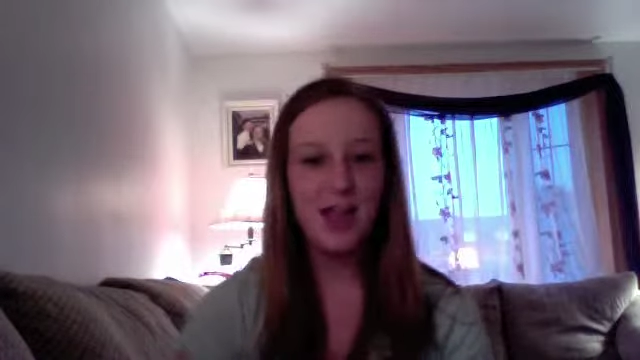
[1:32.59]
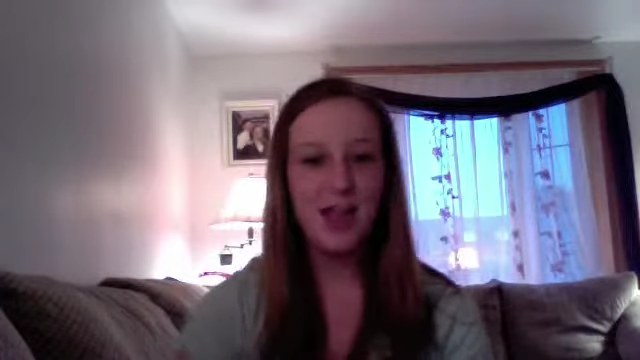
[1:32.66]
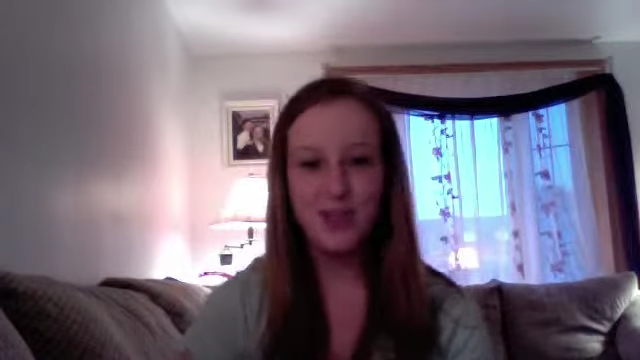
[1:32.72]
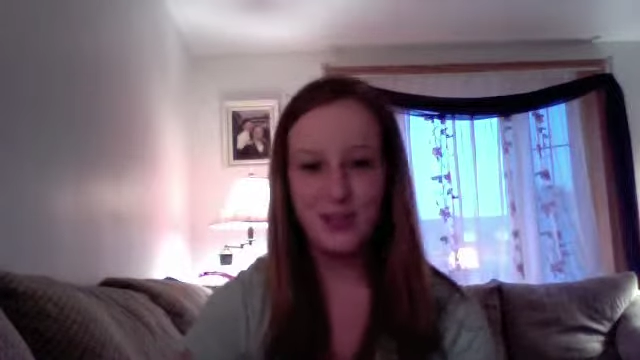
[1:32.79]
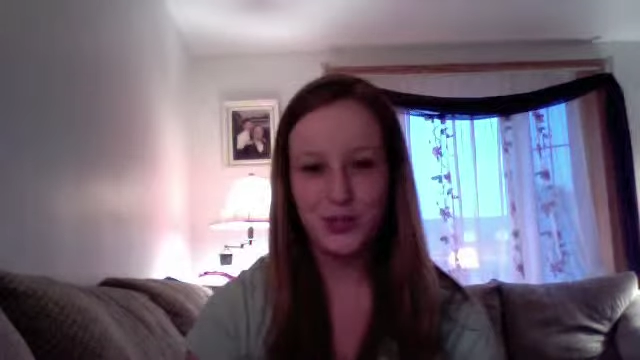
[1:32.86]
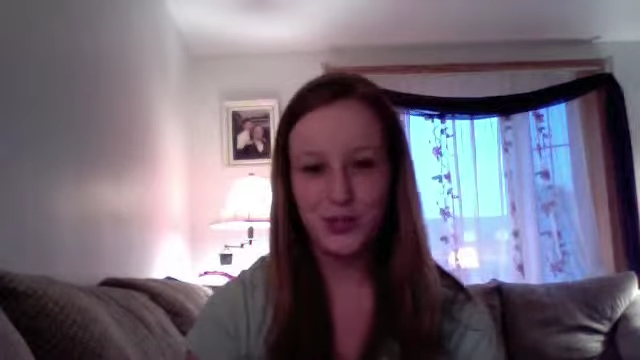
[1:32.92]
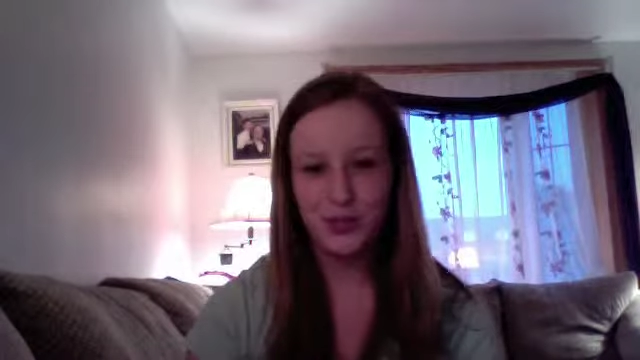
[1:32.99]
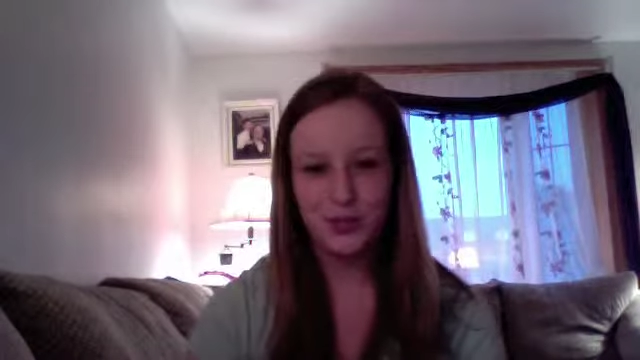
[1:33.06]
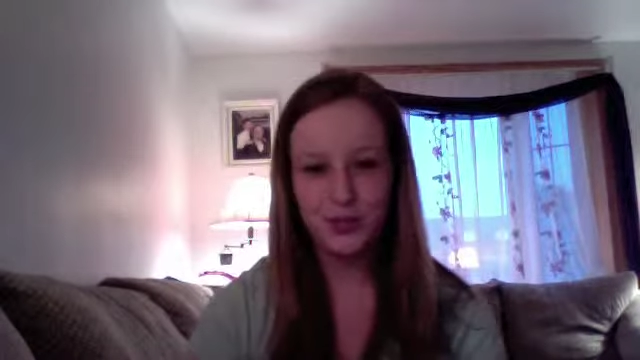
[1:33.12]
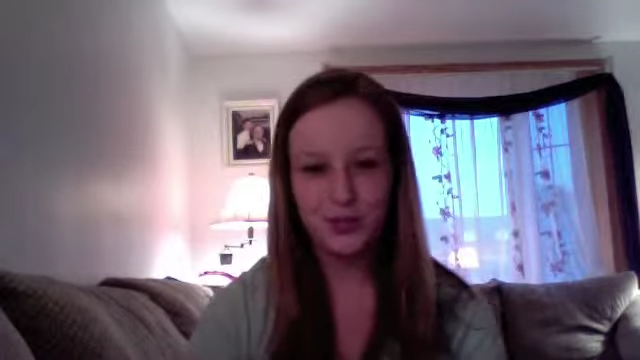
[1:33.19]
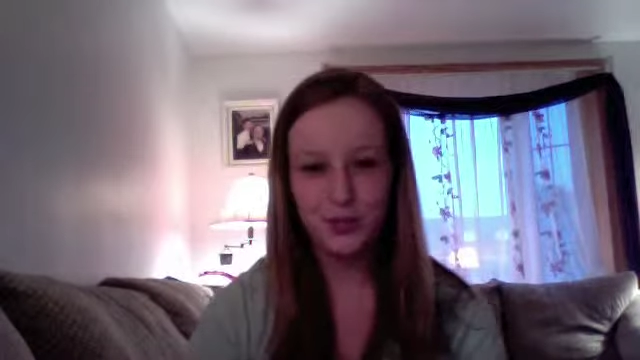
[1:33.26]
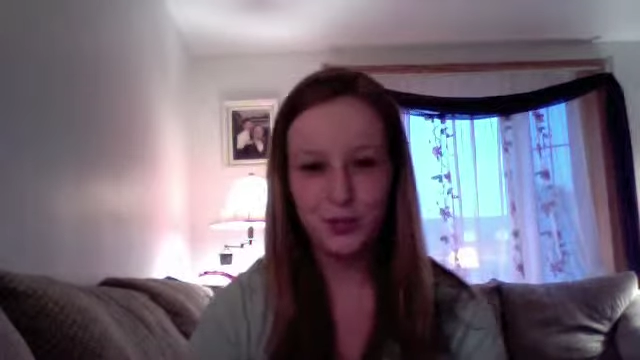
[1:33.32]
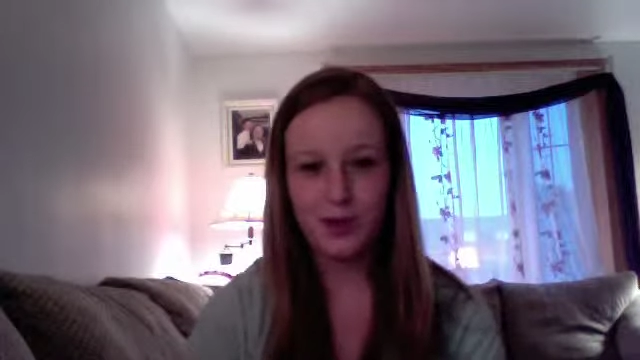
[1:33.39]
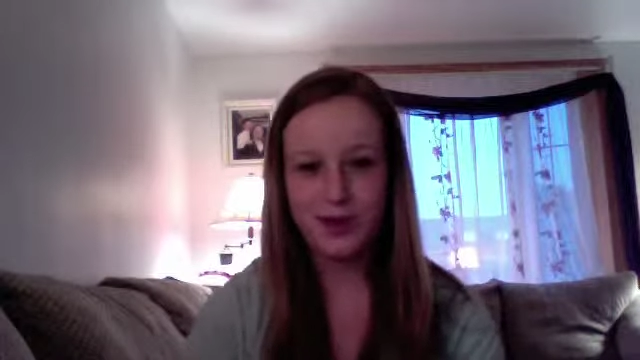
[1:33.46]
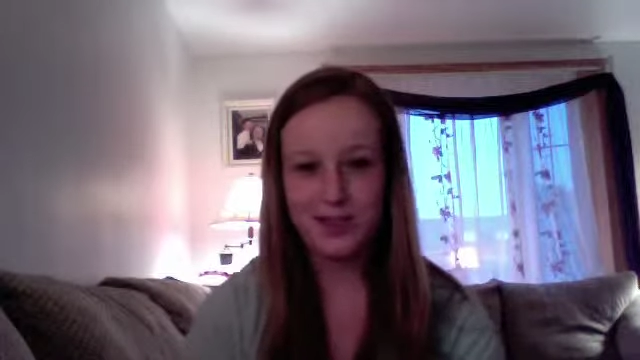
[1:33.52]
and the tone of their
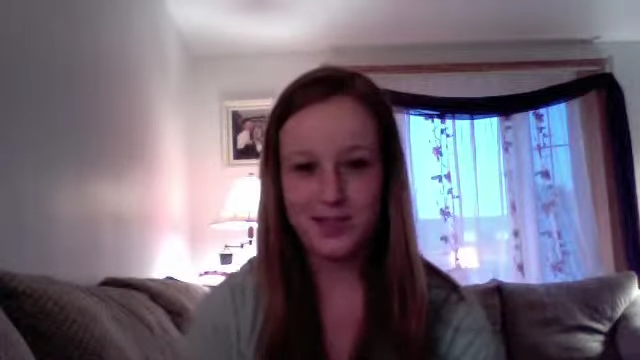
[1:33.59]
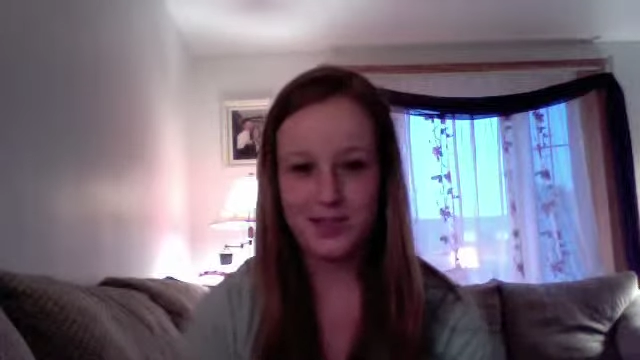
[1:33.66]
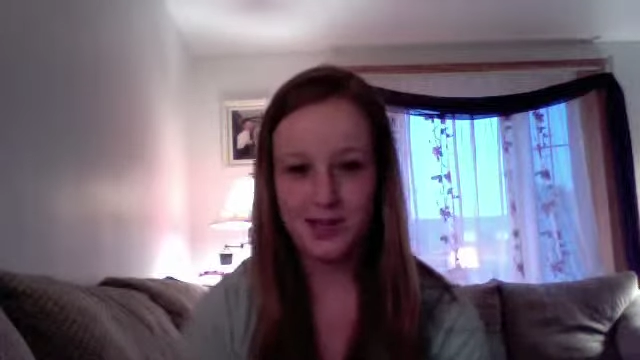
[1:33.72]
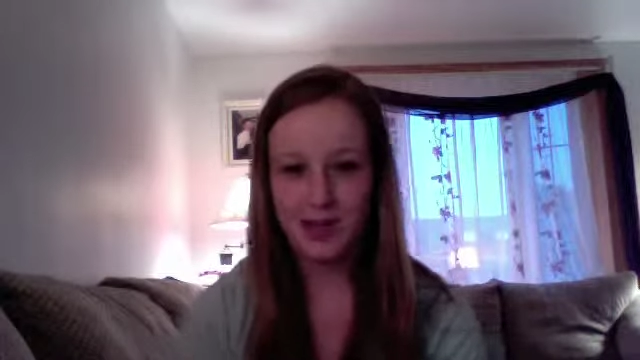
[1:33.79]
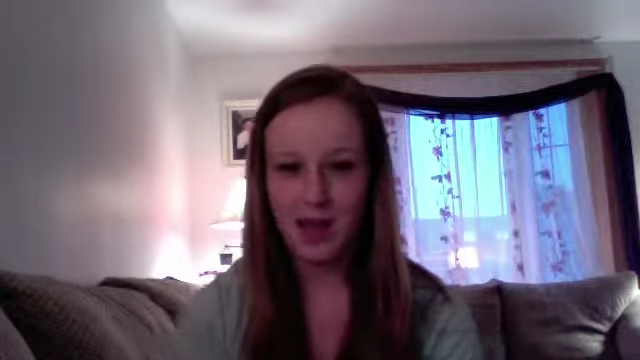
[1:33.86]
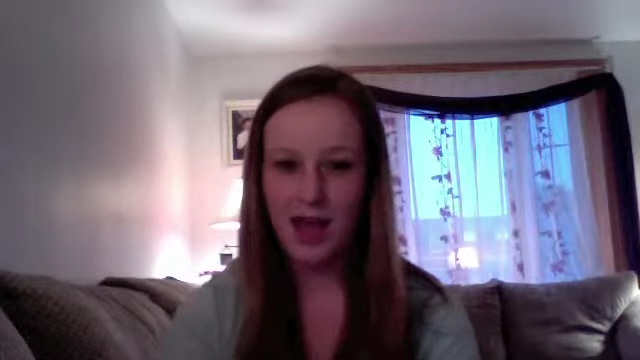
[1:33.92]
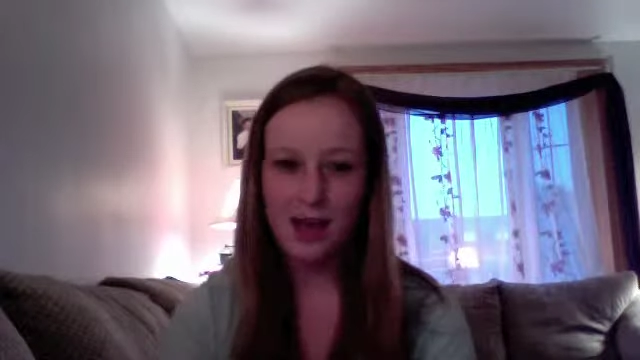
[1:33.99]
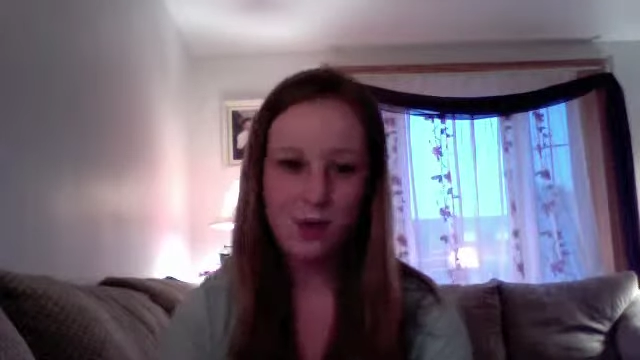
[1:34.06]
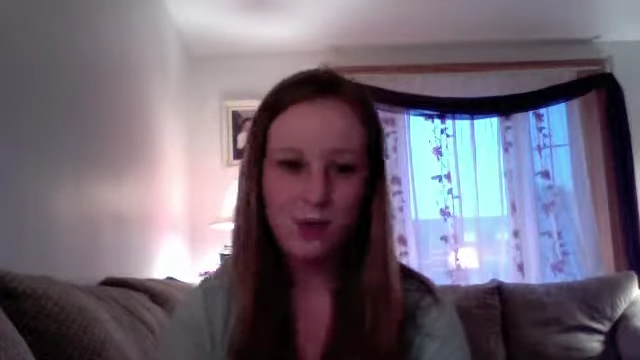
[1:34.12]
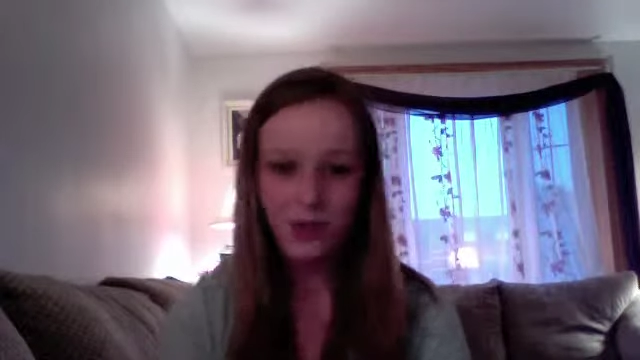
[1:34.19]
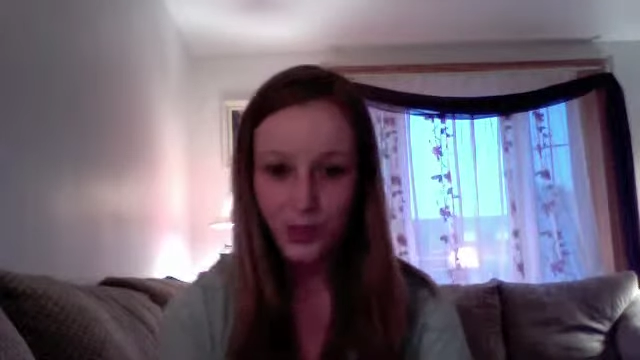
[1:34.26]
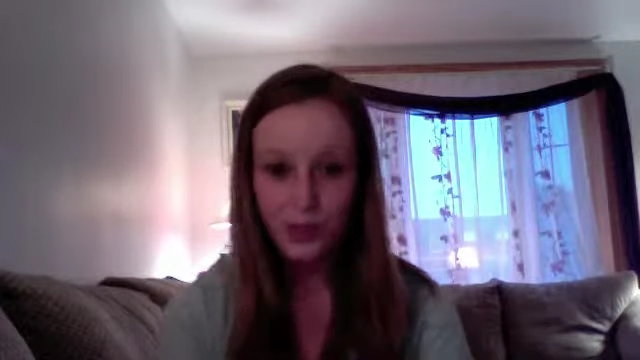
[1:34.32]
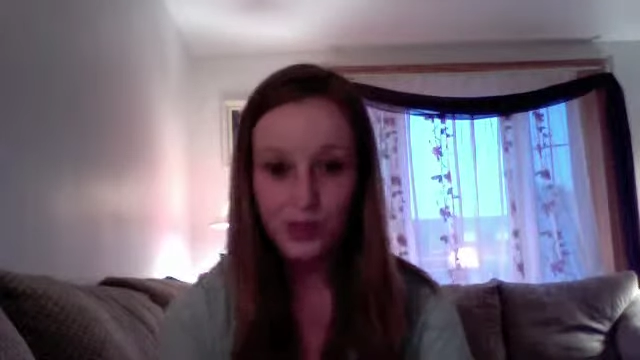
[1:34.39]
voice, and I don't think